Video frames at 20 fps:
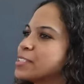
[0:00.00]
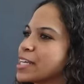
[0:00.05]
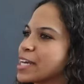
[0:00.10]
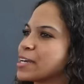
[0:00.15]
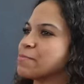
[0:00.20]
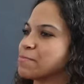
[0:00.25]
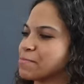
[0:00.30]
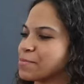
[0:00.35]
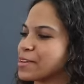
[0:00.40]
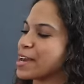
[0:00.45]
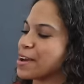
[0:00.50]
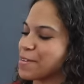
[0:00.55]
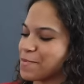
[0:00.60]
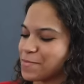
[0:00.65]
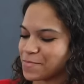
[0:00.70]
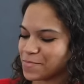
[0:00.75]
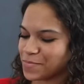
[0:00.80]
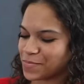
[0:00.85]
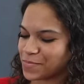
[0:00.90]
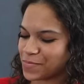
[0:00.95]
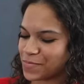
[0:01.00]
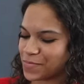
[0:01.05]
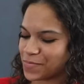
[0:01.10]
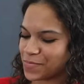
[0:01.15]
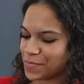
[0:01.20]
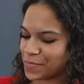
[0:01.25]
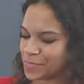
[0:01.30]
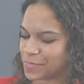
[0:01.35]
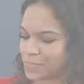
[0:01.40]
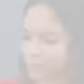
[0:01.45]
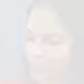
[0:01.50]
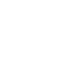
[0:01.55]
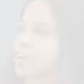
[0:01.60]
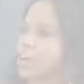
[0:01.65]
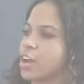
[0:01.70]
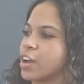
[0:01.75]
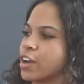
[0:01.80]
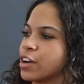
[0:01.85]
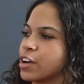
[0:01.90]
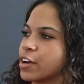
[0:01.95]
Same. Yeah. Mm-hmm.
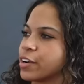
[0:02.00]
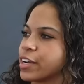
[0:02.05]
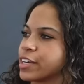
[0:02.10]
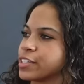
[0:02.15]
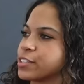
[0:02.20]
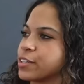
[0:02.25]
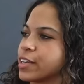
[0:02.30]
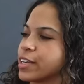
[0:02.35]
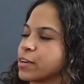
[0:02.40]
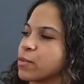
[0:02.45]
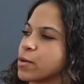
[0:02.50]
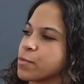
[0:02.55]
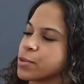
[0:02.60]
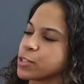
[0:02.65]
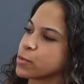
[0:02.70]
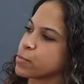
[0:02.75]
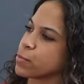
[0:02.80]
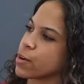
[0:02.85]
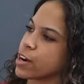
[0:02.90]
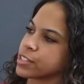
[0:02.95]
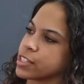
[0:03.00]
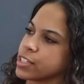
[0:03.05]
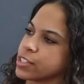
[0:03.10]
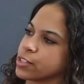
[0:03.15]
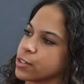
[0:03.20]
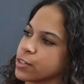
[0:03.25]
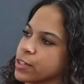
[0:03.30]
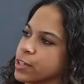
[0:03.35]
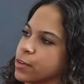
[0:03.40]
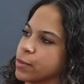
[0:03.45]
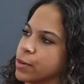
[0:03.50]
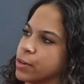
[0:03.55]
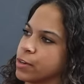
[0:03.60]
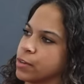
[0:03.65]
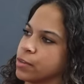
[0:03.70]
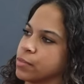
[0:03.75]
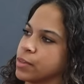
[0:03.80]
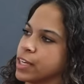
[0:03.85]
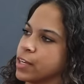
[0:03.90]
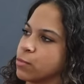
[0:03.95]
Okay, so like, what was your process early re-
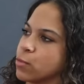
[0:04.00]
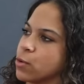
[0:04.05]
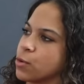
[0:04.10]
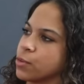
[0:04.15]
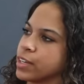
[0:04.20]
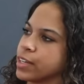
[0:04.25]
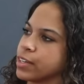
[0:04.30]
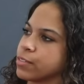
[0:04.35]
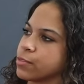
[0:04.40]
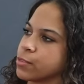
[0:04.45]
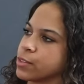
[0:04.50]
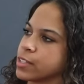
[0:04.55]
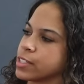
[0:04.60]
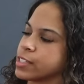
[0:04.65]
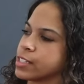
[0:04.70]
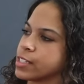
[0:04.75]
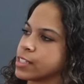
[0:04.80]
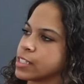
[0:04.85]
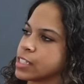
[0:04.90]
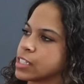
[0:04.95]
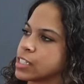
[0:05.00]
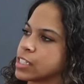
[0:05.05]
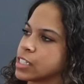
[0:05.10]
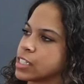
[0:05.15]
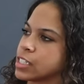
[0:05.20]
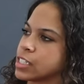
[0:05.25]
enrolling for this season?